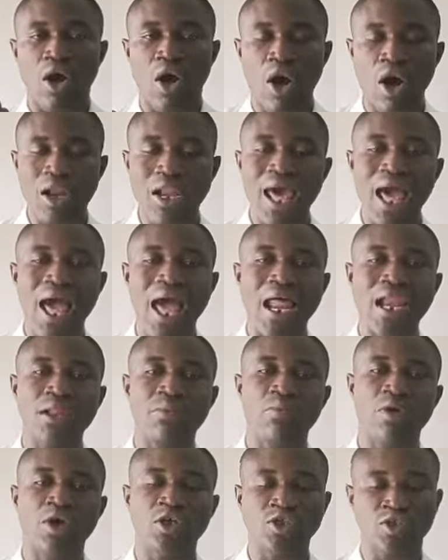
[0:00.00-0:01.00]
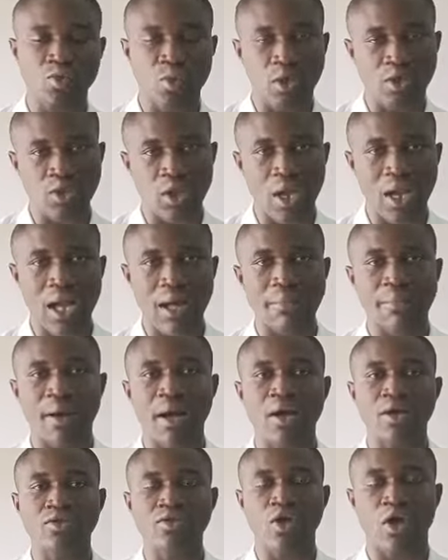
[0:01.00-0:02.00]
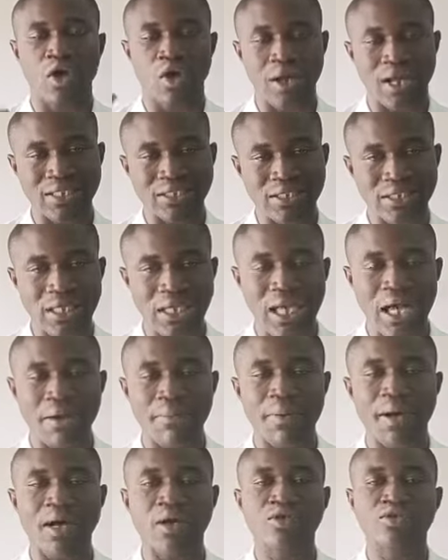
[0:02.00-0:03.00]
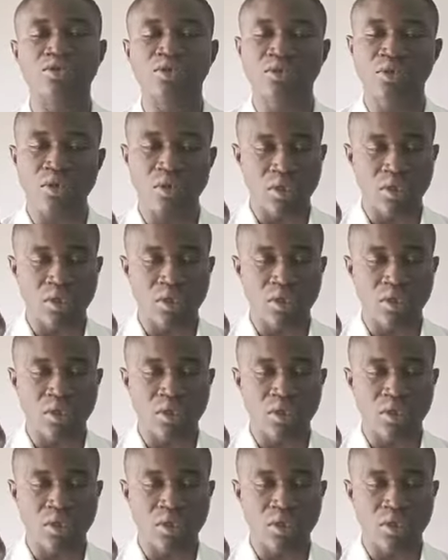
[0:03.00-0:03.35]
Other animals we talk about or can think about,